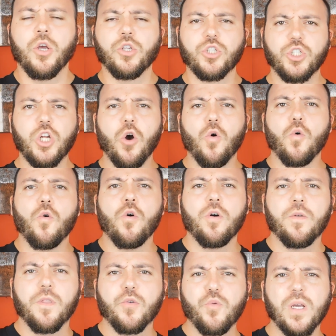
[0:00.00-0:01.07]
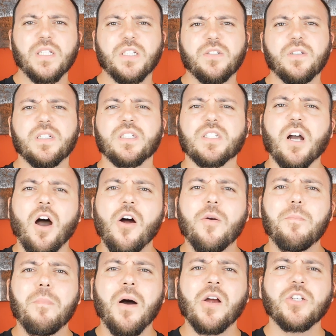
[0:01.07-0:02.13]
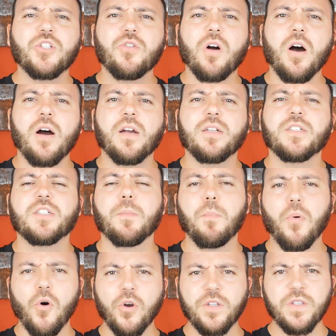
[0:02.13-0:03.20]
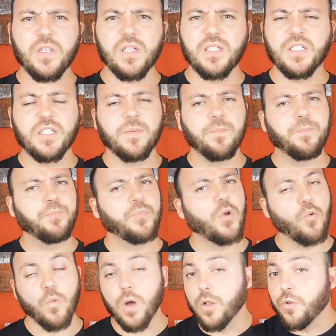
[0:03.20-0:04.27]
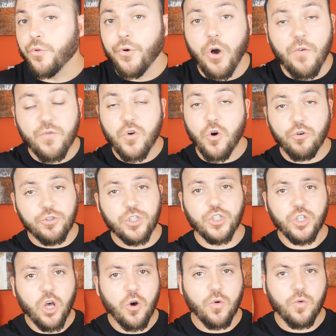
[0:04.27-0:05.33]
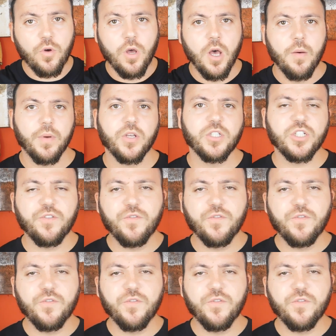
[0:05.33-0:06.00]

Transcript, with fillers: So, the question is, are martial arts pointless? Well, of course not. Because